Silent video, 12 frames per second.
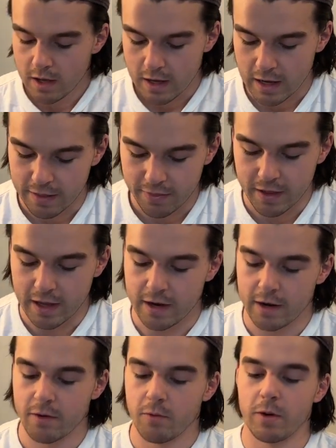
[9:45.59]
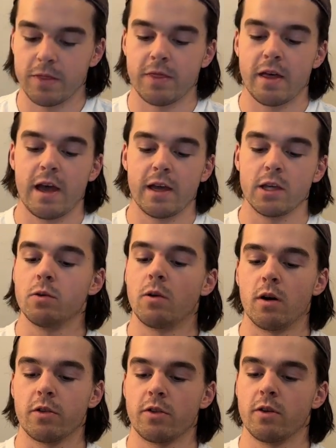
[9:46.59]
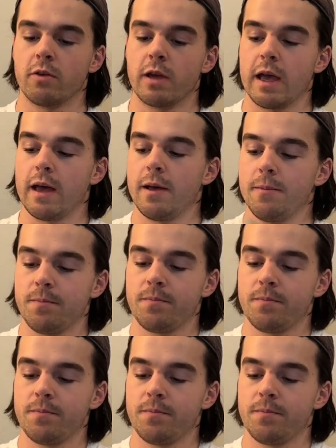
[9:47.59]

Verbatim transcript: And then with that you also get